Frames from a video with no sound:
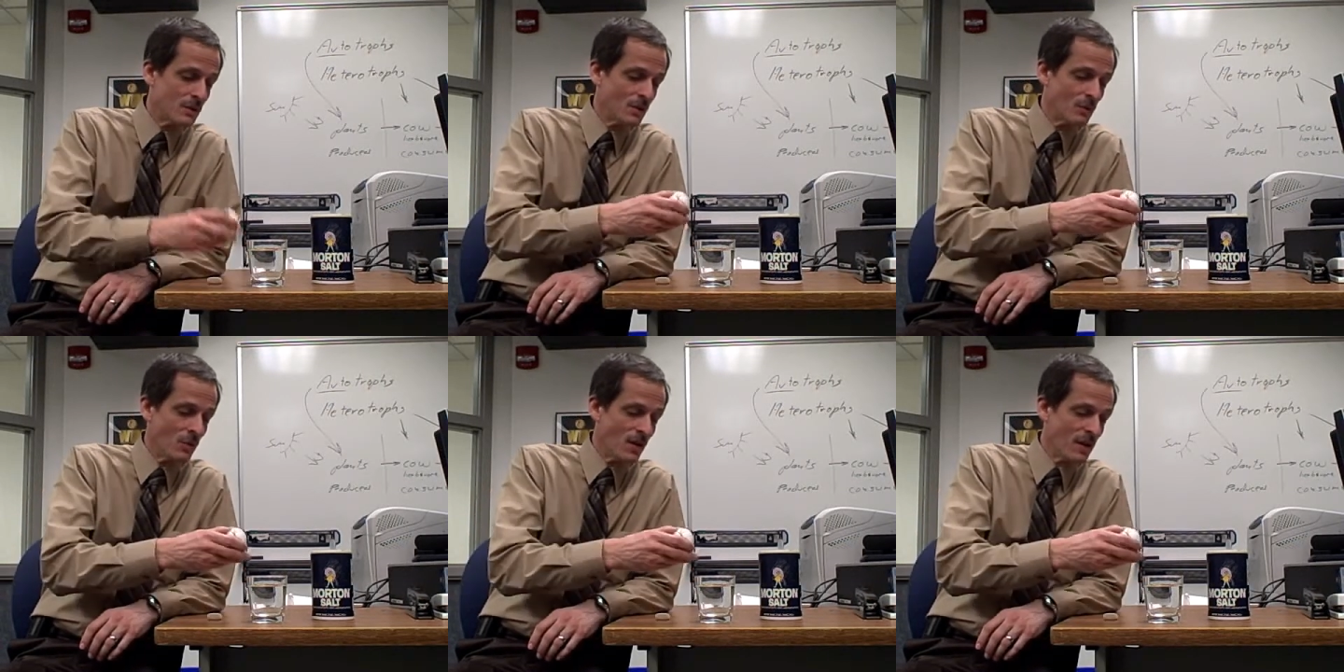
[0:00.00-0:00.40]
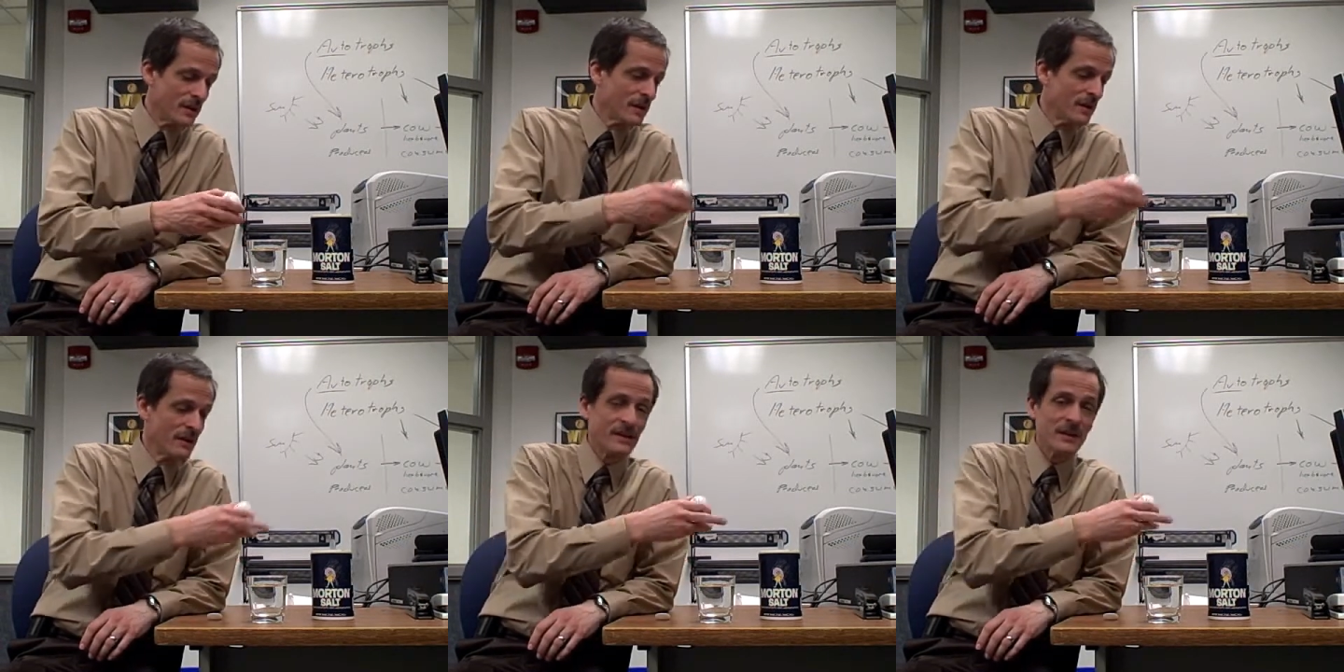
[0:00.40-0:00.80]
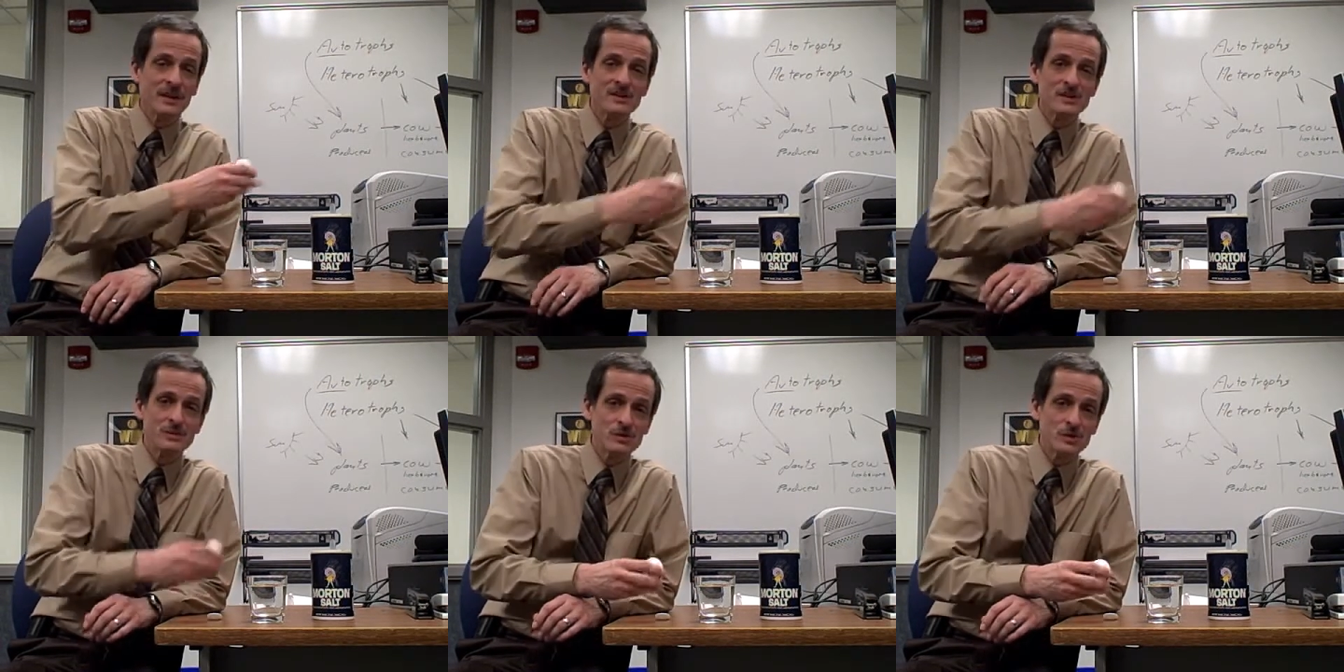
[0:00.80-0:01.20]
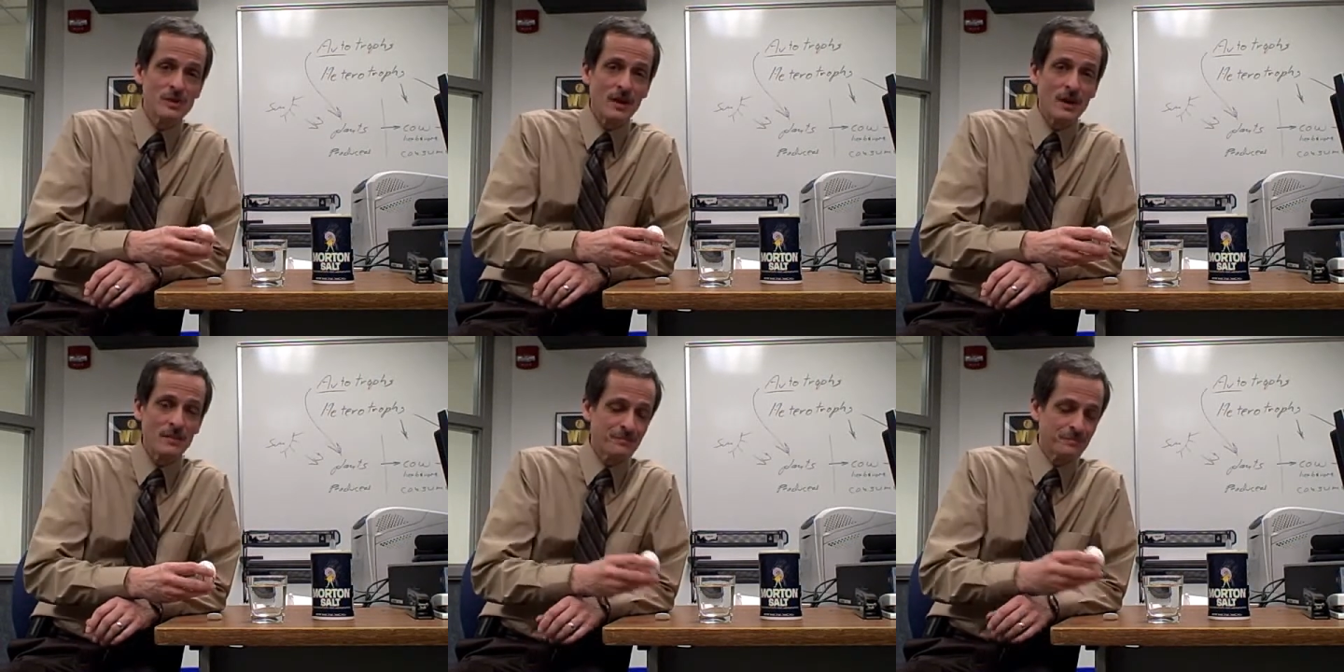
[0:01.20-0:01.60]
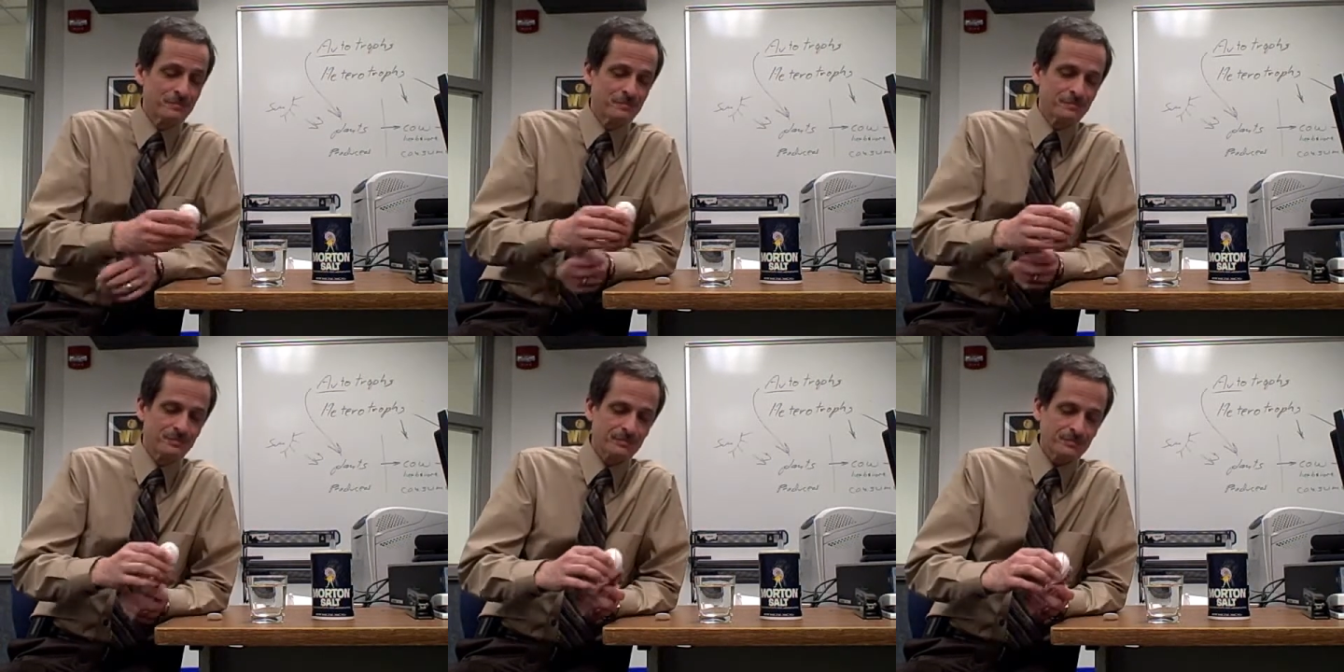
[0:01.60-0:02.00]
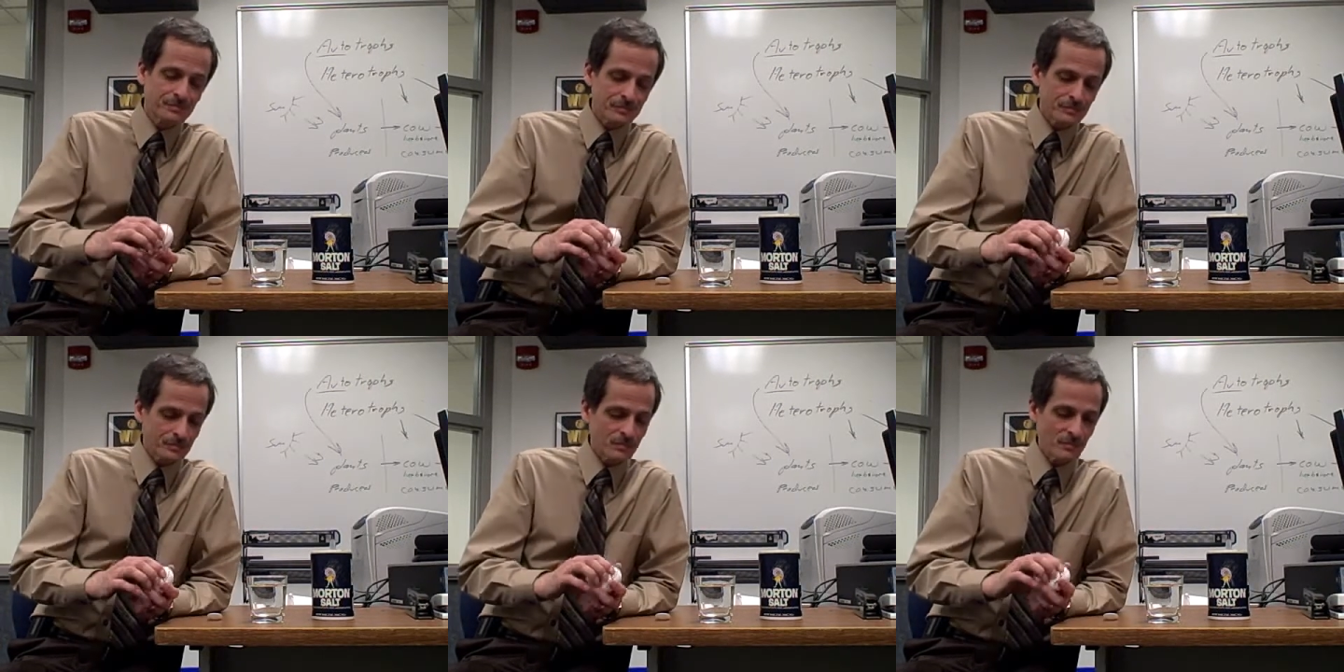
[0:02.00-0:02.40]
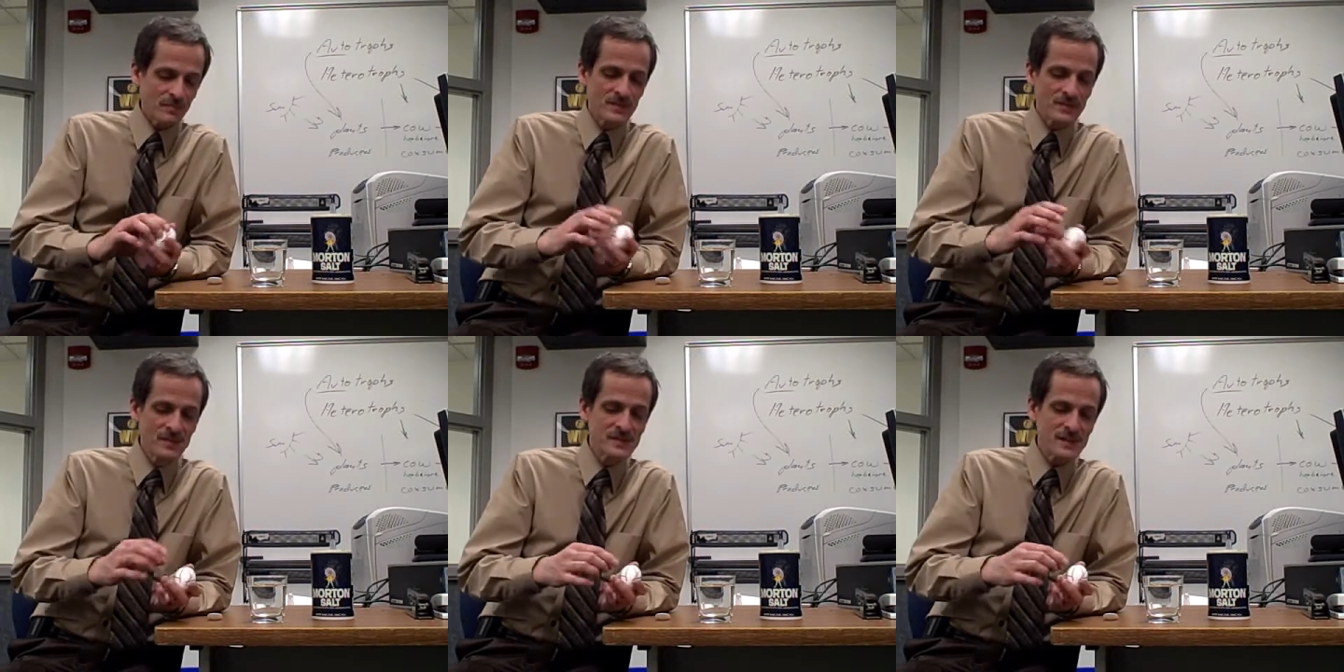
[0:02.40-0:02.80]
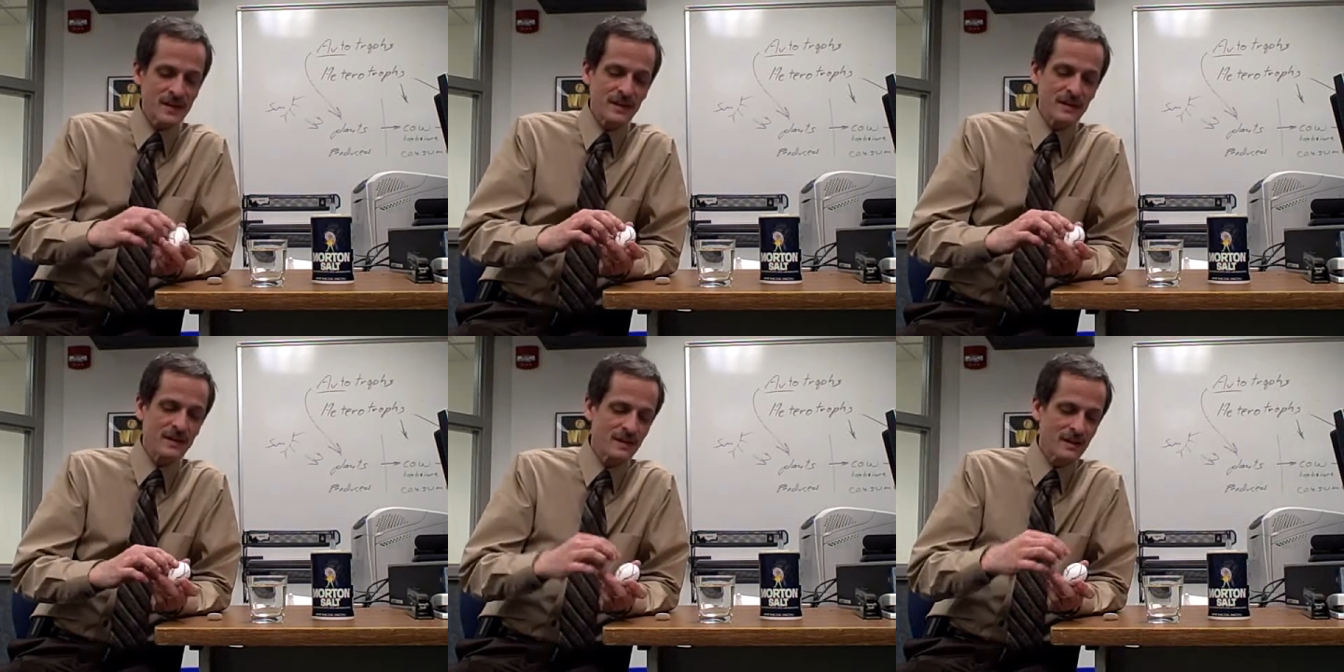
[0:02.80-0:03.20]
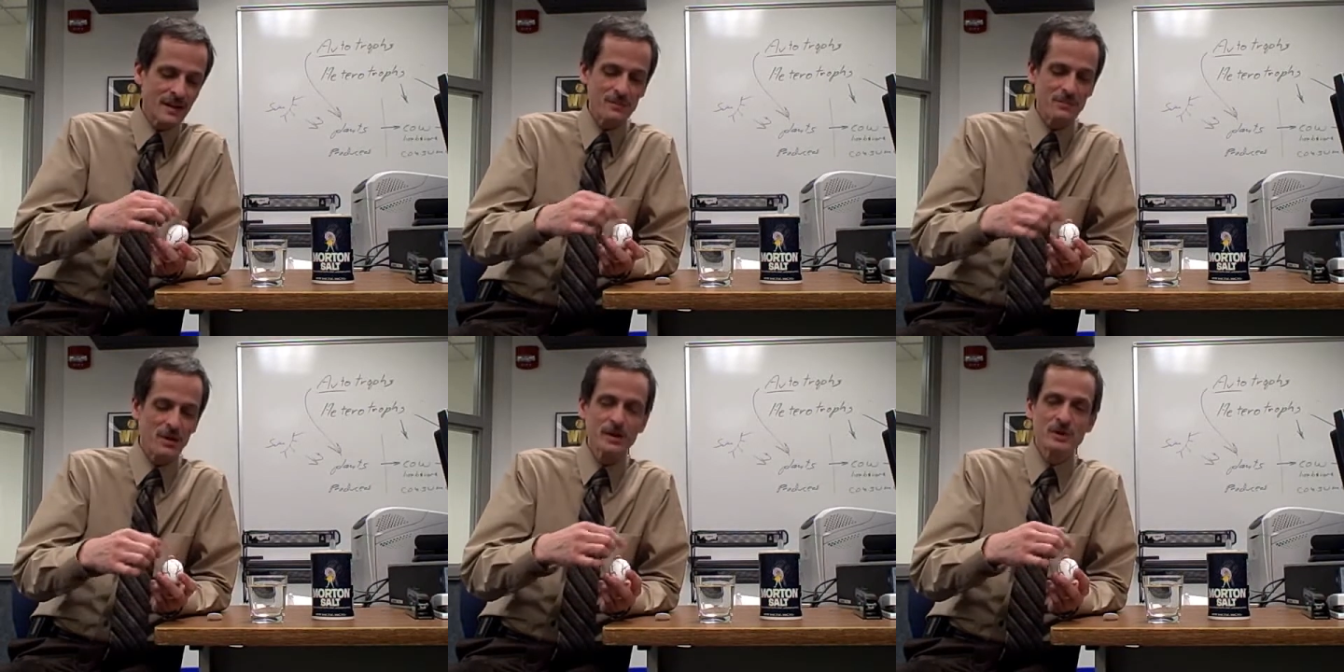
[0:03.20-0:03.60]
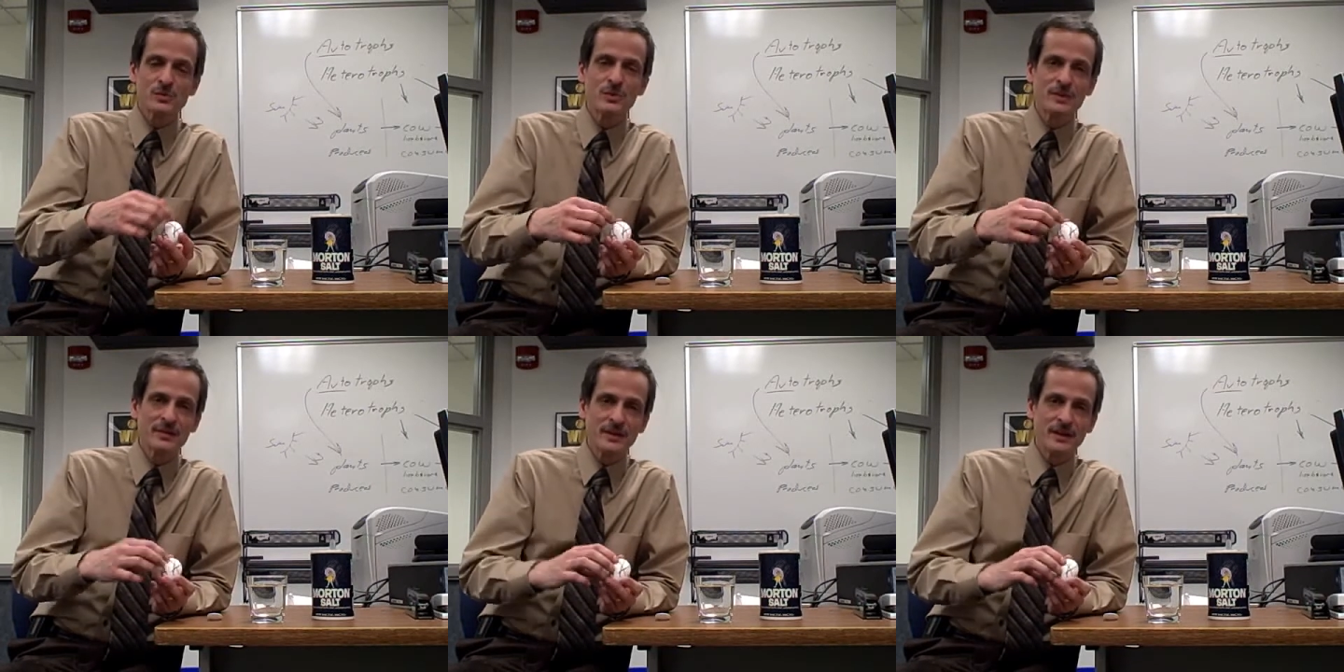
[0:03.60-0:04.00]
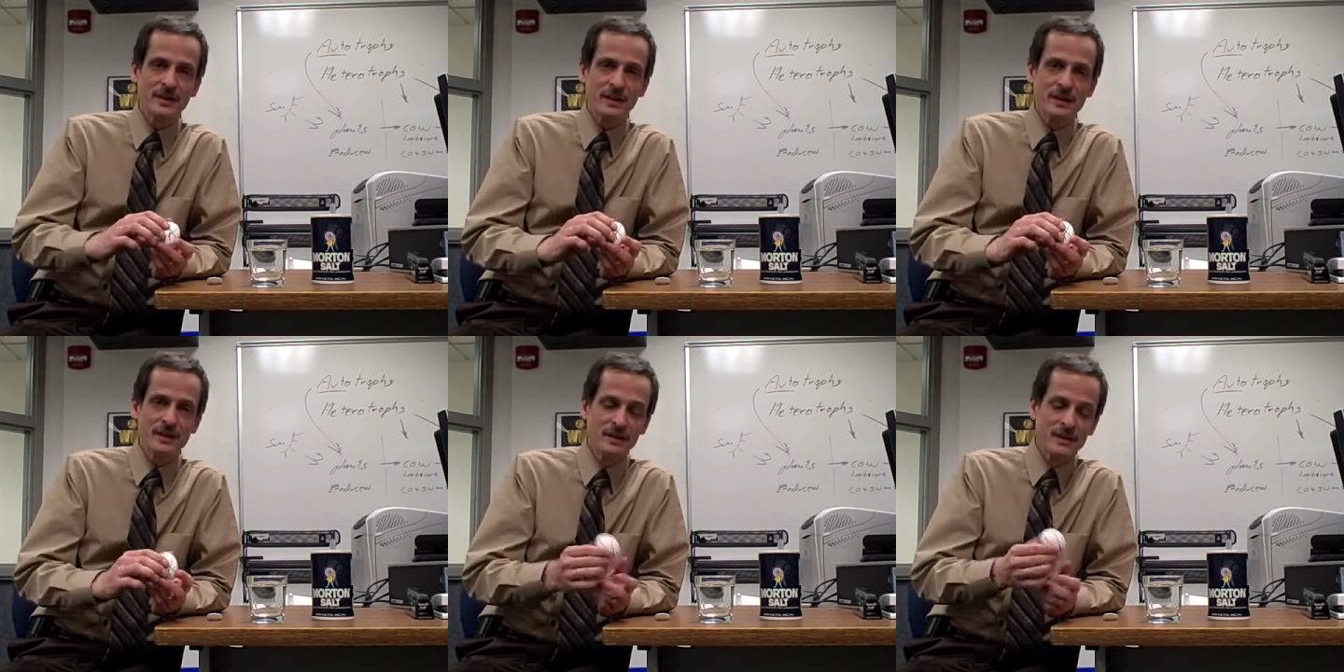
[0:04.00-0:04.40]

water, and some salt. This egg I marked with a, uh,